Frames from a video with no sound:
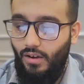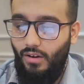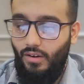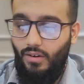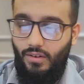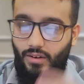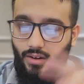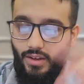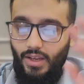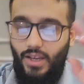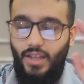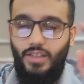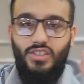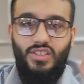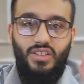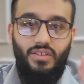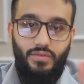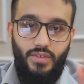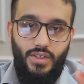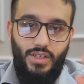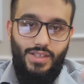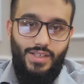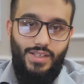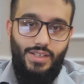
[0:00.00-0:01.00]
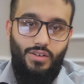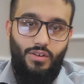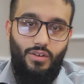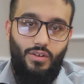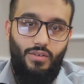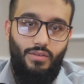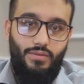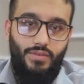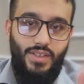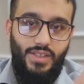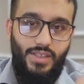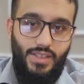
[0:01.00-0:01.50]
or angel investing
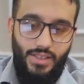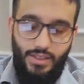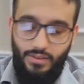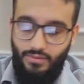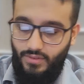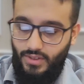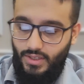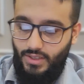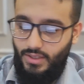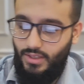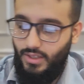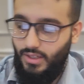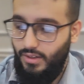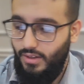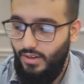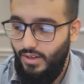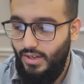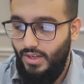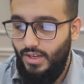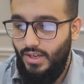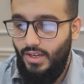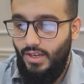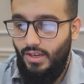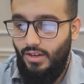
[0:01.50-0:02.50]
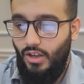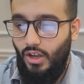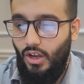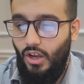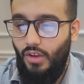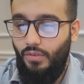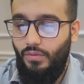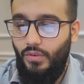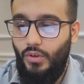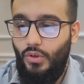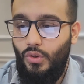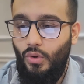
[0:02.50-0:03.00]
or VC investing. Now,
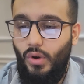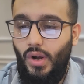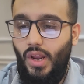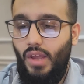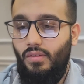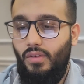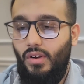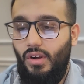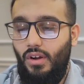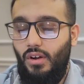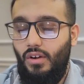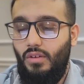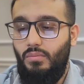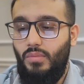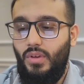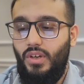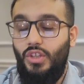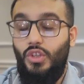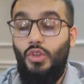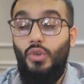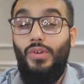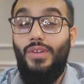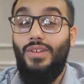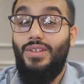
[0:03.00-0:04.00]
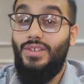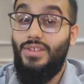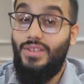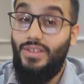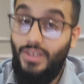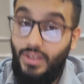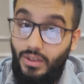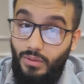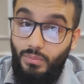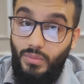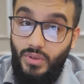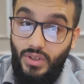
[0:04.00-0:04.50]
if you don't have a lot of money, you can
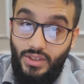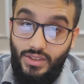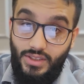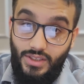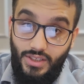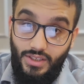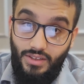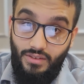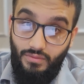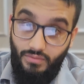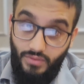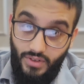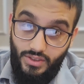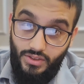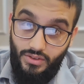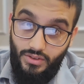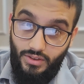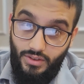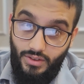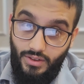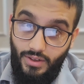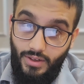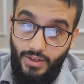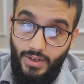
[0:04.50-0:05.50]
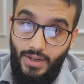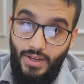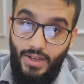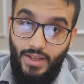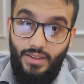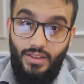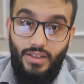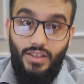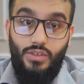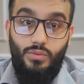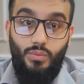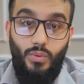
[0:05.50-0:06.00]
still be a seed investor.
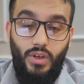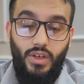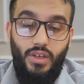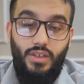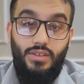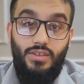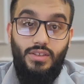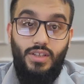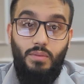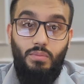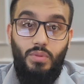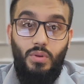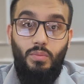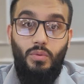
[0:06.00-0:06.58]
There's ways that